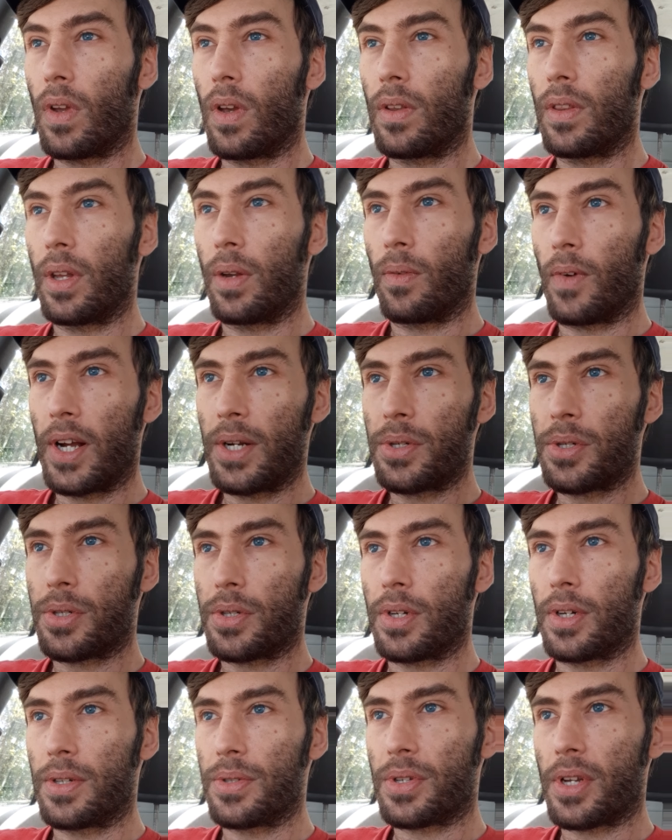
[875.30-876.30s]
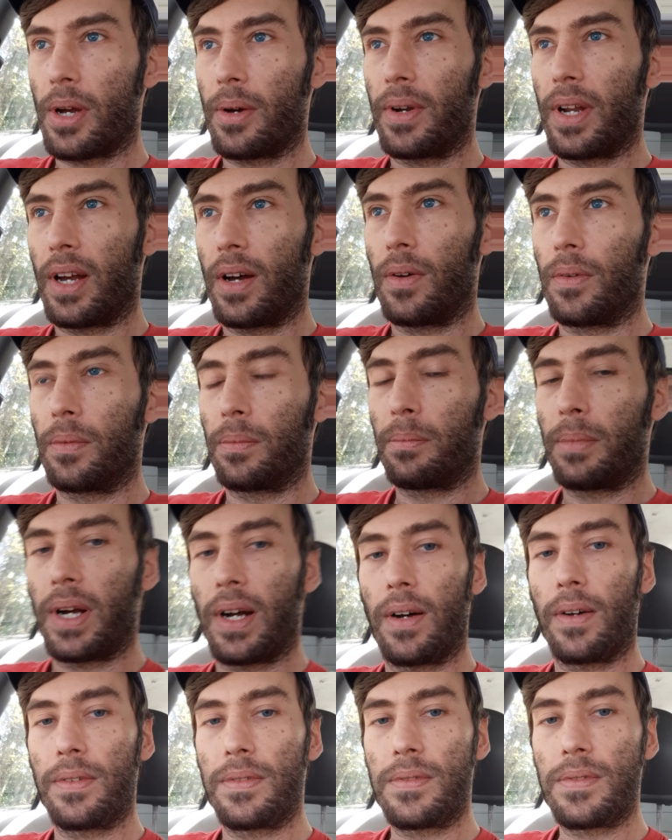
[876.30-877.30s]
The registers go down
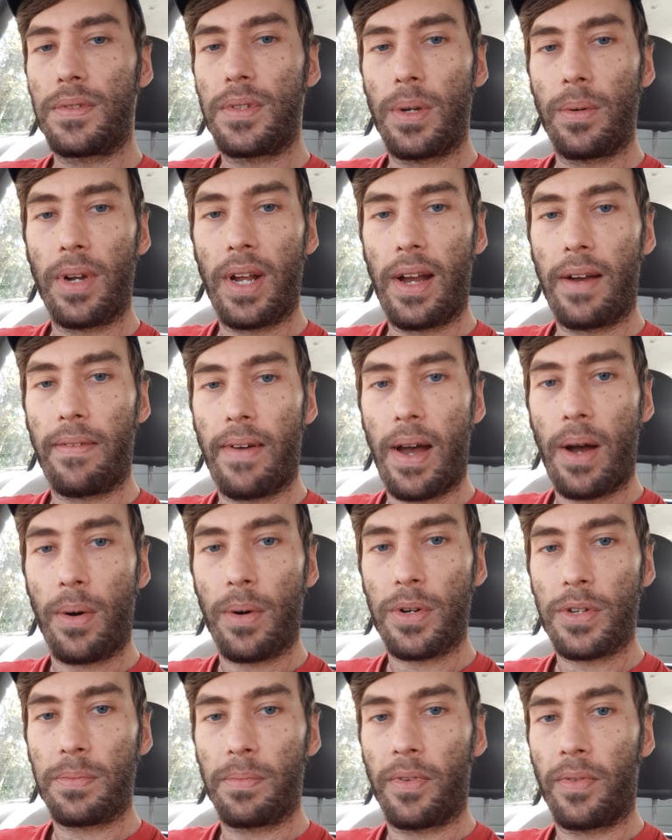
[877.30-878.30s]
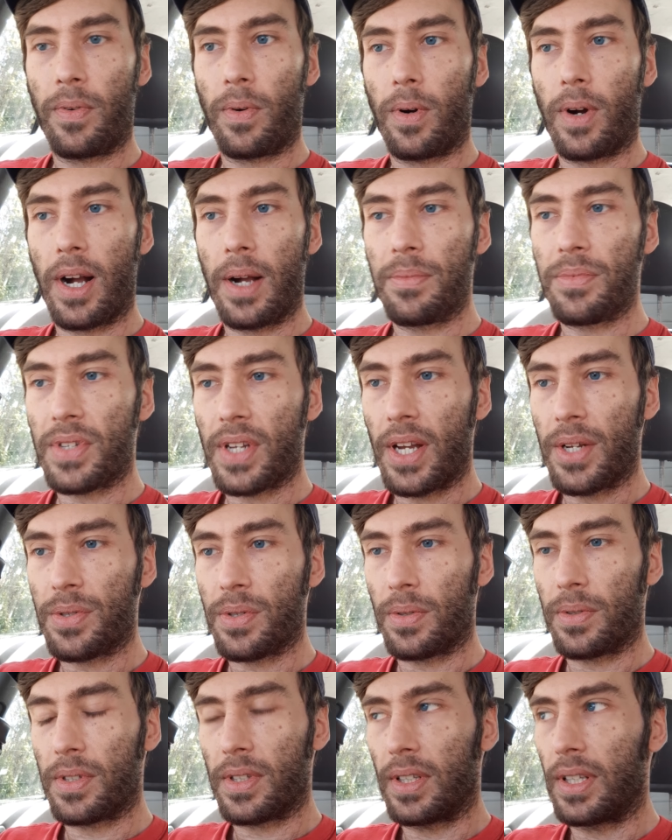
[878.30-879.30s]
about 2.5 hours before I'm
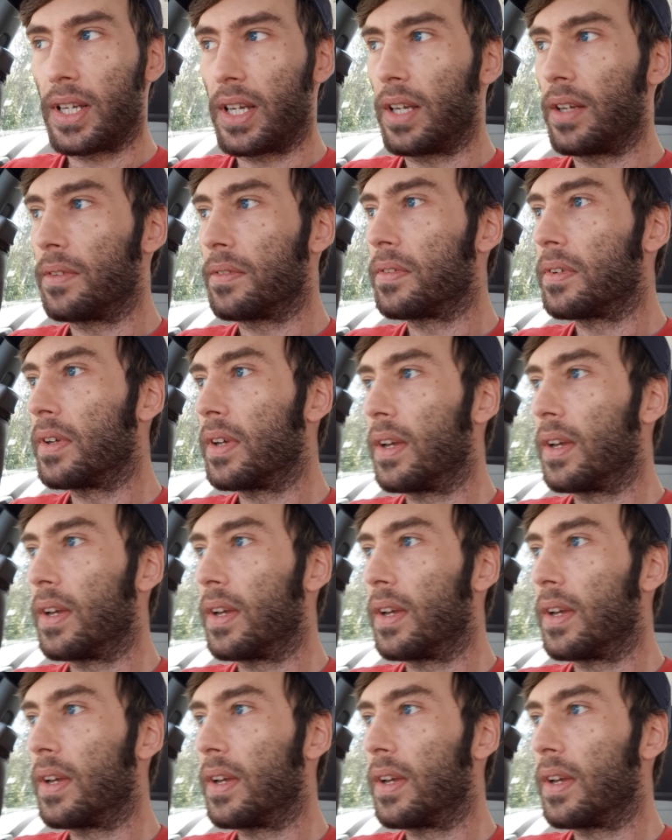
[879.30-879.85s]
scheduled to leave.